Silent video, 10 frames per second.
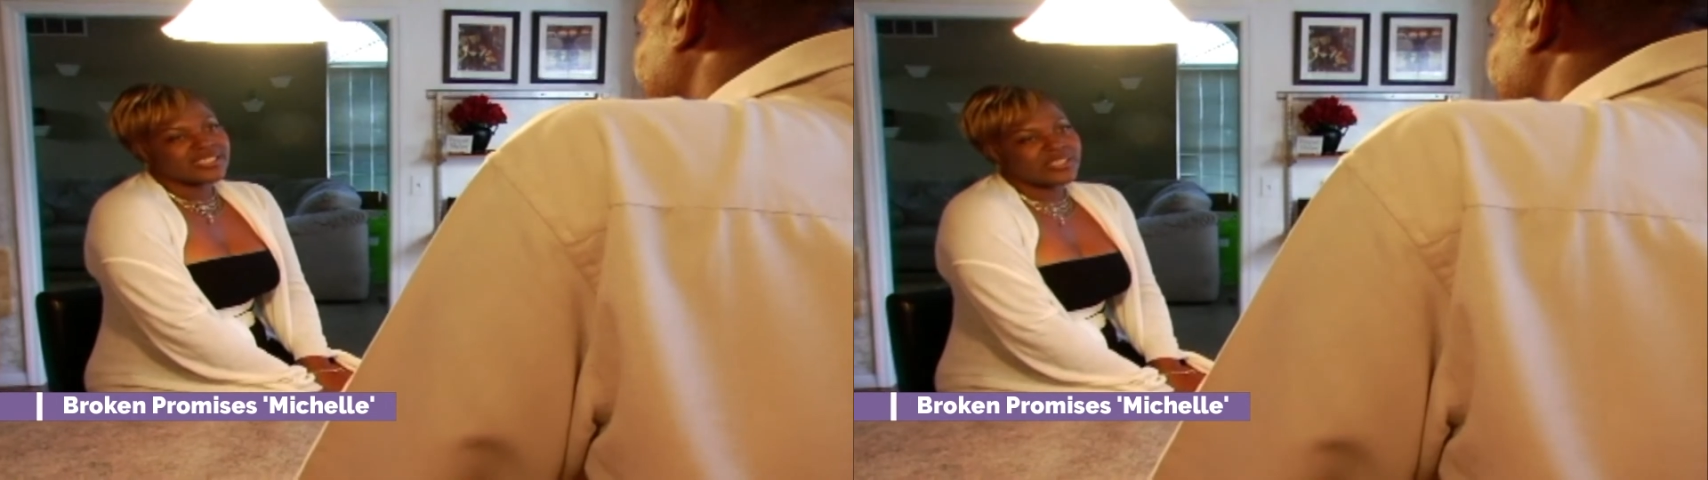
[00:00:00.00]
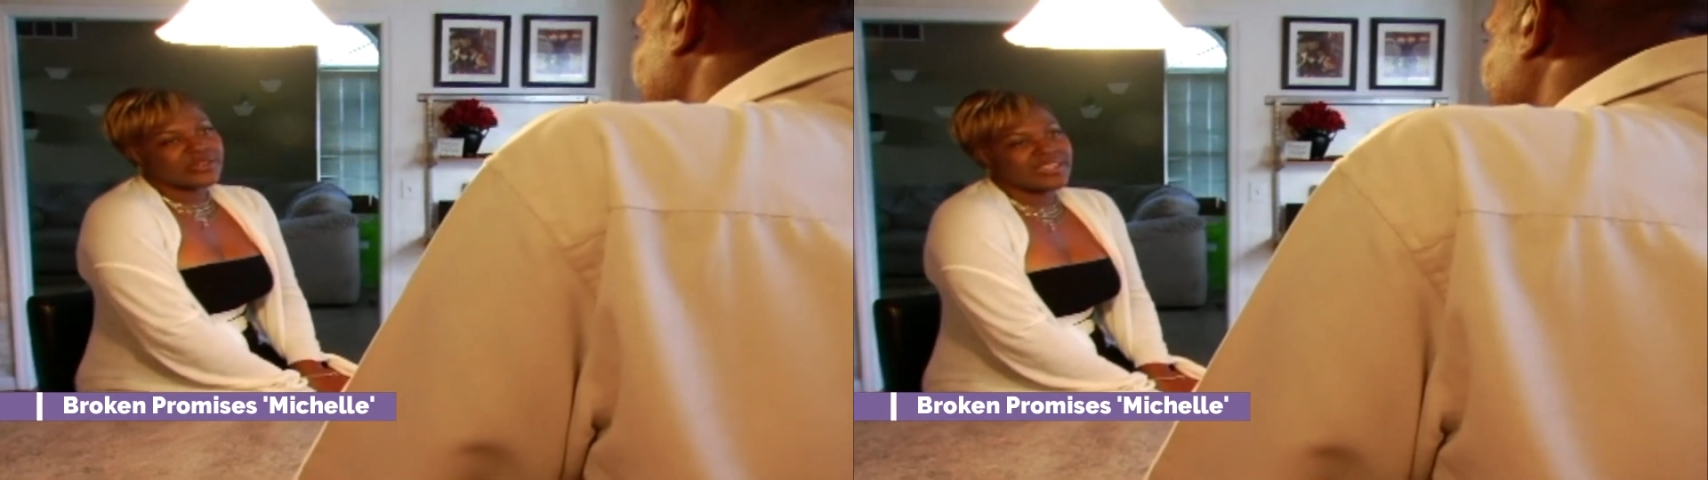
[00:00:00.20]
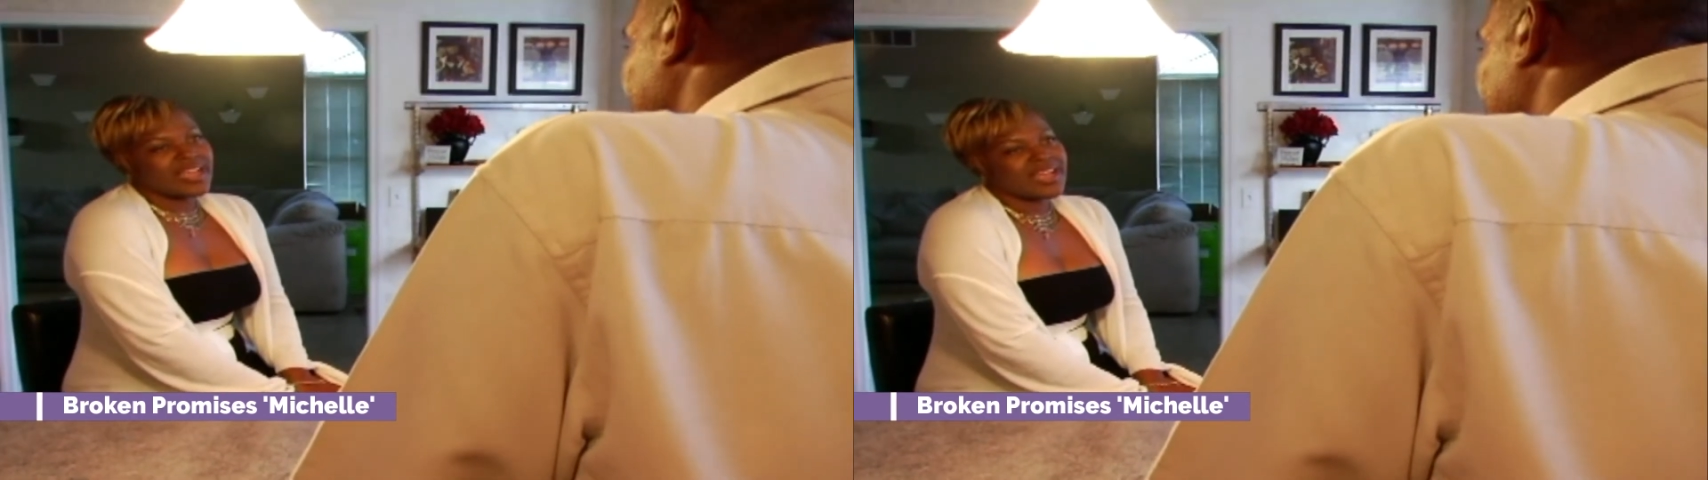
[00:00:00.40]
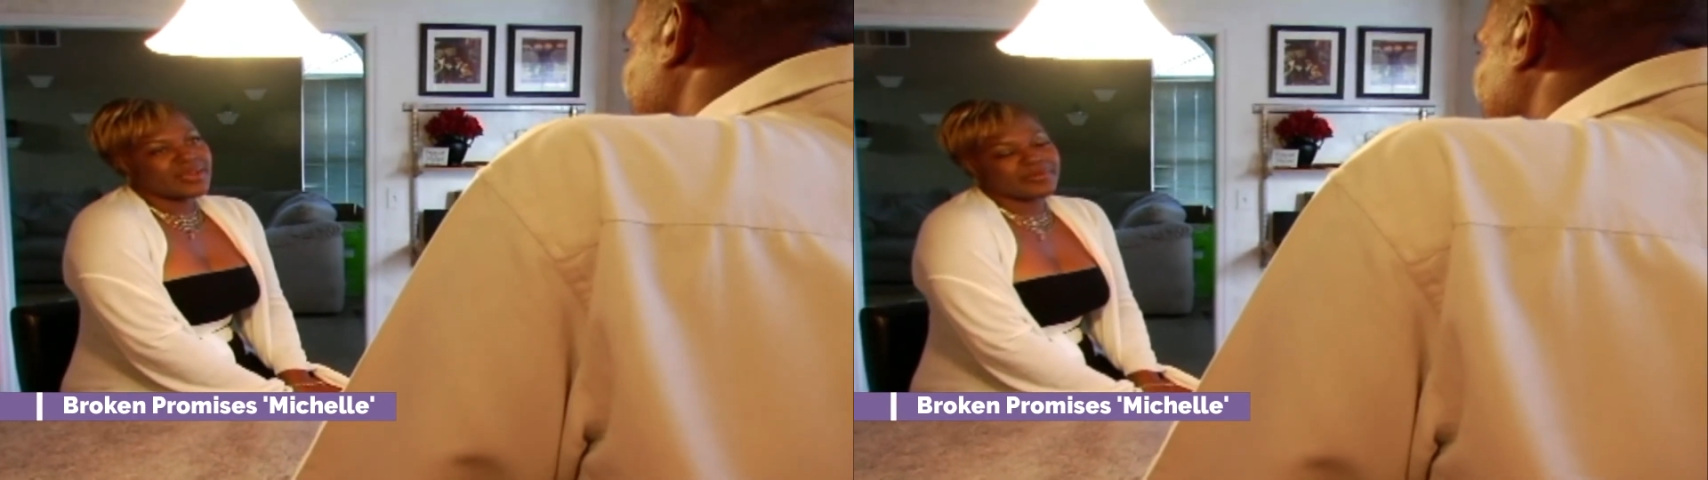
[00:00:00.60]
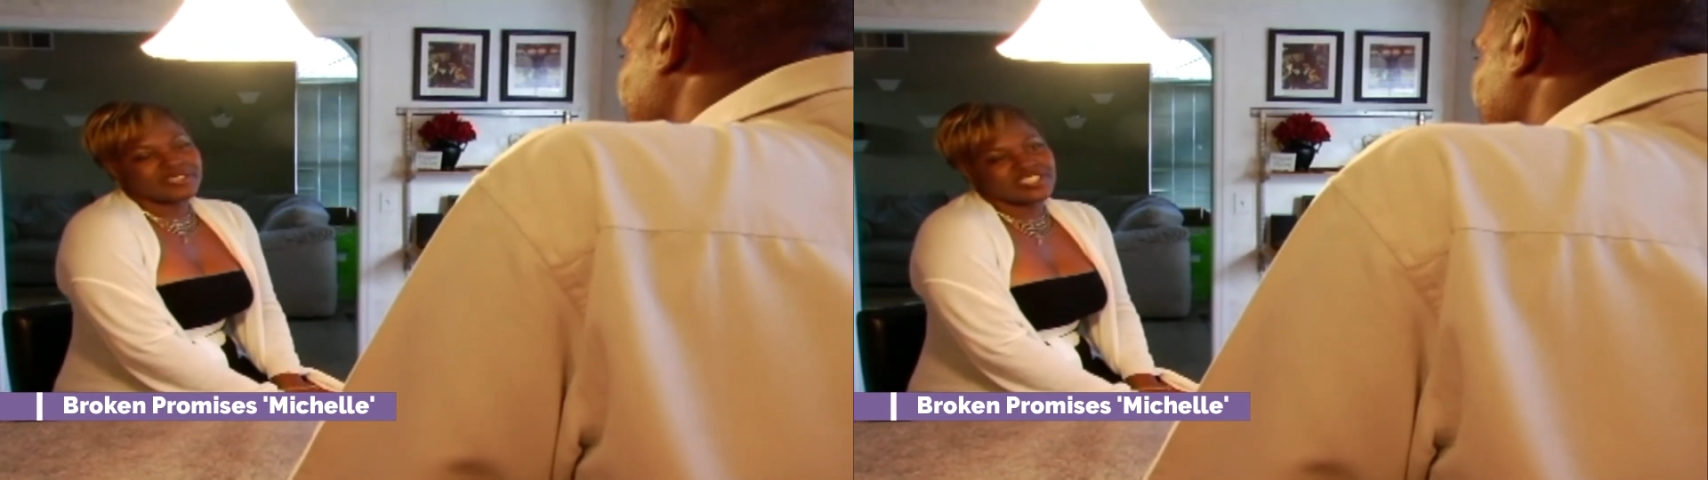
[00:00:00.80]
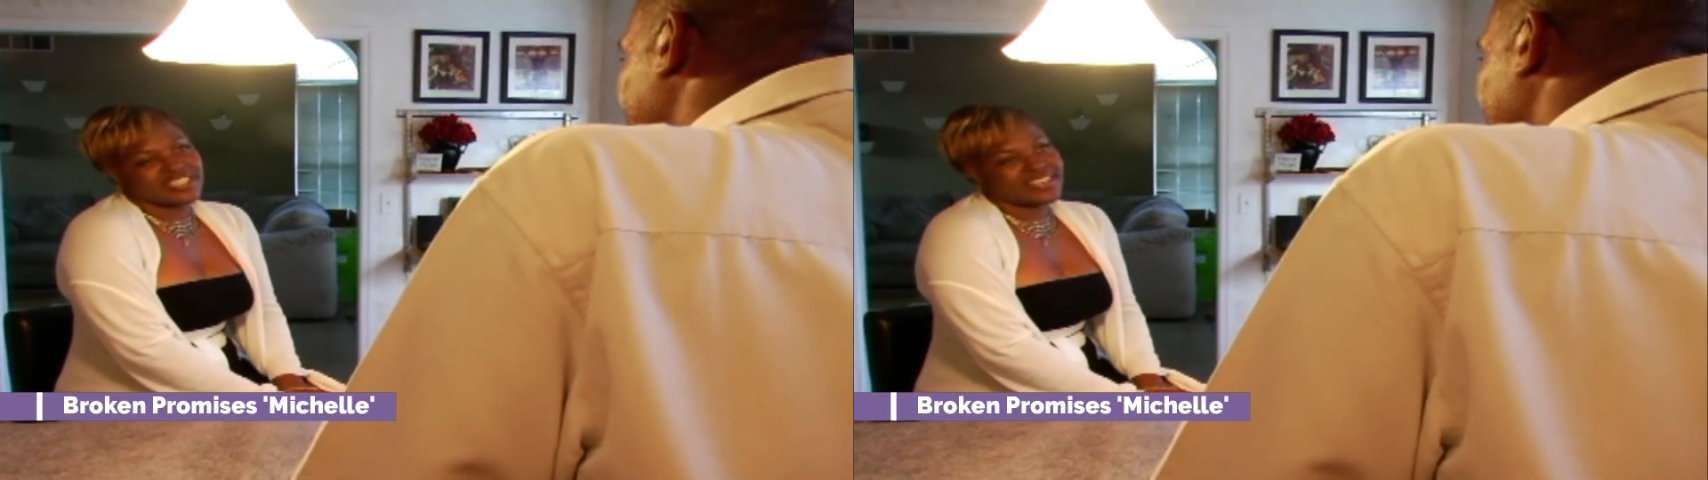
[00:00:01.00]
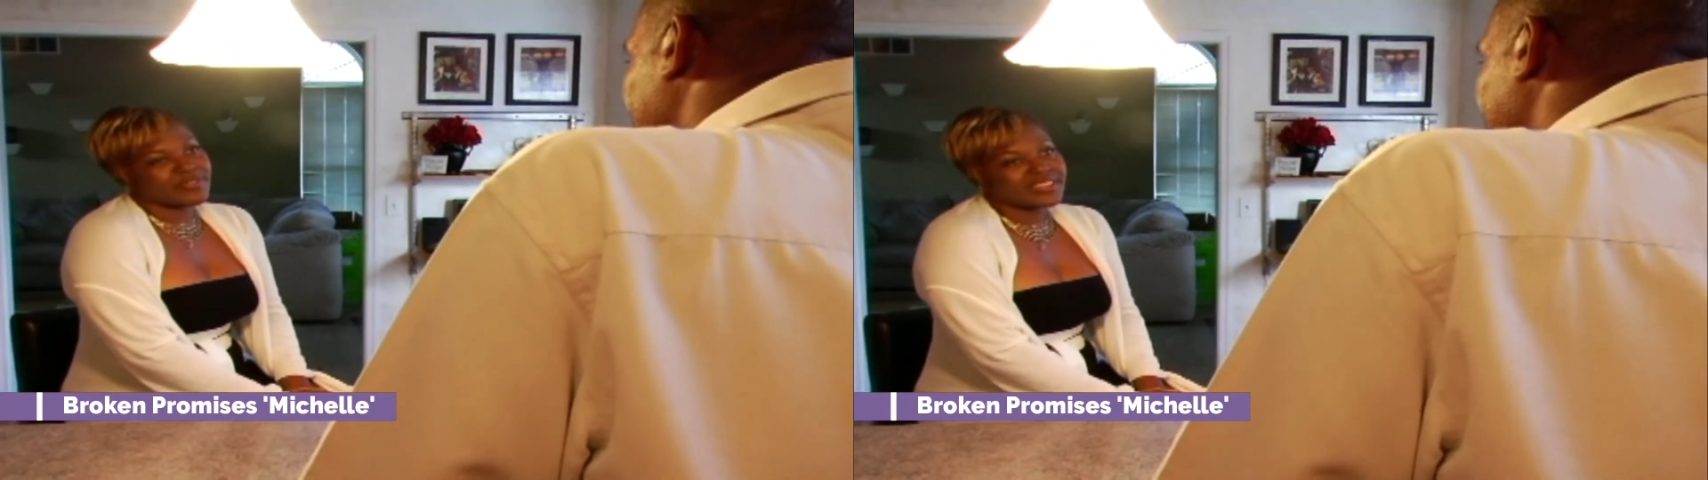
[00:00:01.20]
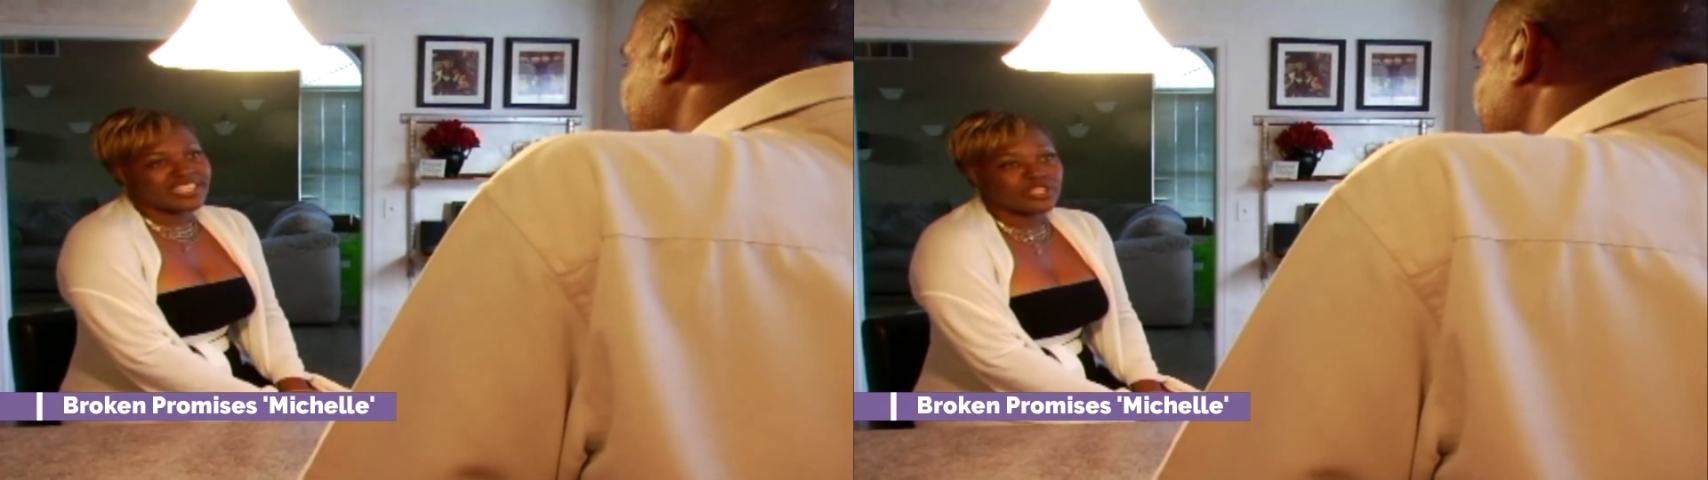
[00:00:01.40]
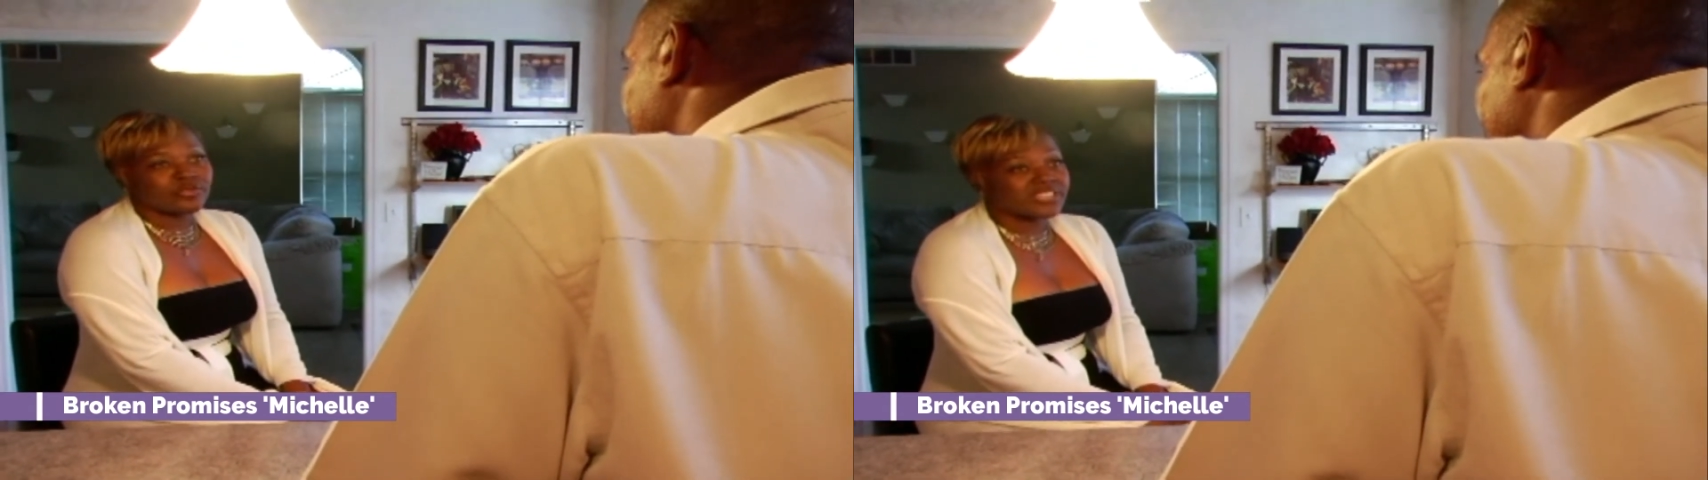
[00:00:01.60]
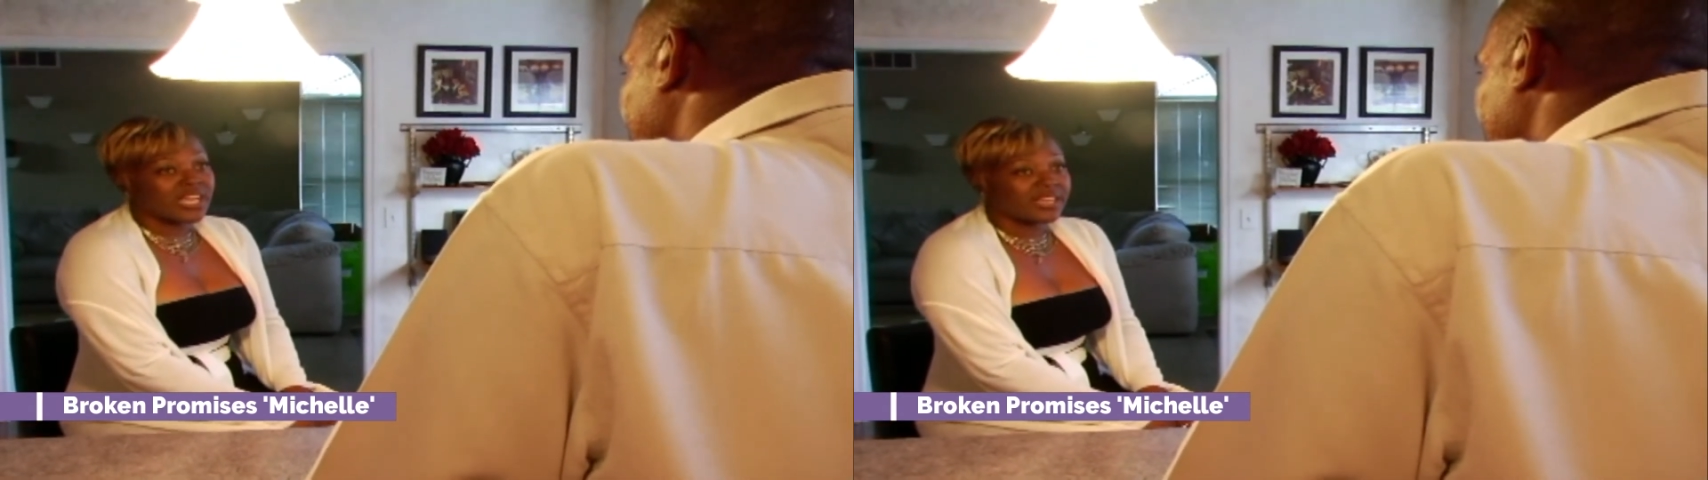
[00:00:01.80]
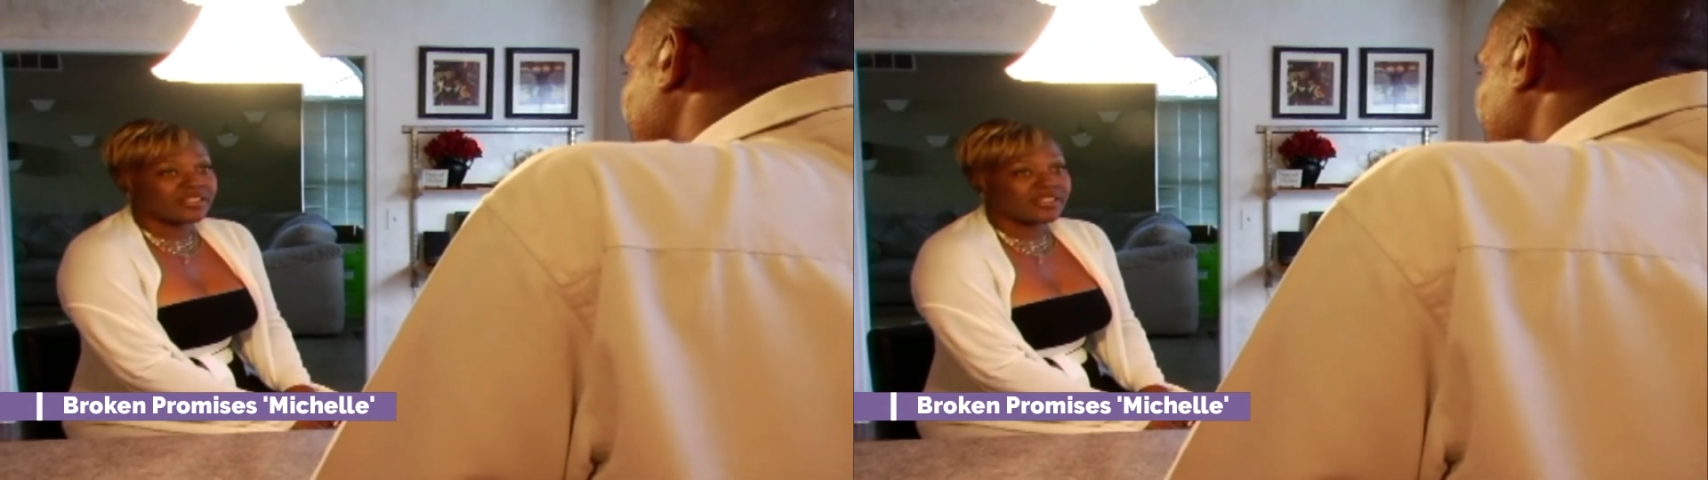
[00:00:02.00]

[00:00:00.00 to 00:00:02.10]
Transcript: Tony, I appreciate everything you've done.